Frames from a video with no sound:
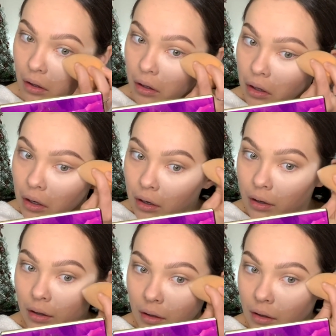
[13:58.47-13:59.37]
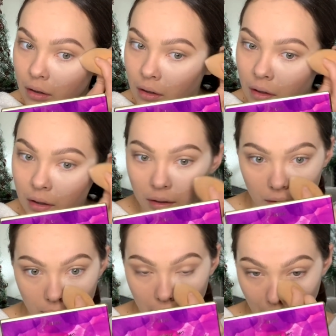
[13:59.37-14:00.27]
and
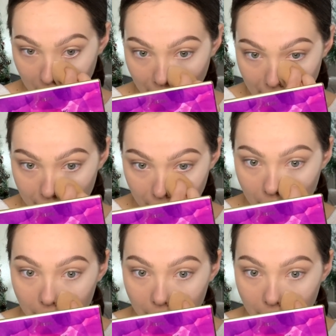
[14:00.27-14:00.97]
clean up the lines